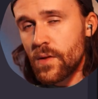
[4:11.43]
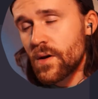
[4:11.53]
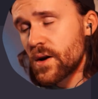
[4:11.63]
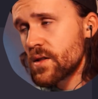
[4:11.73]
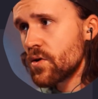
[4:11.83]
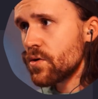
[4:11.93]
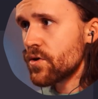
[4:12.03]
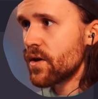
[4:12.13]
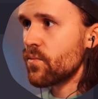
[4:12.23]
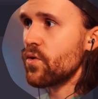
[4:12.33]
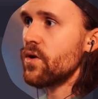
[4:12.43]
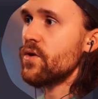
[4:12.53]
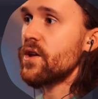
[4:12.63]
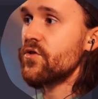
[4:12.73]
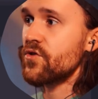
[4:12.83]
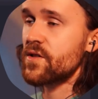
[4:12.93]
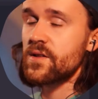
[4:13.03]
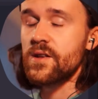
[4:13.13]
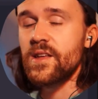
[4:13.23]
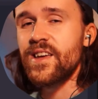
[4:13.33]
I told you that we're interested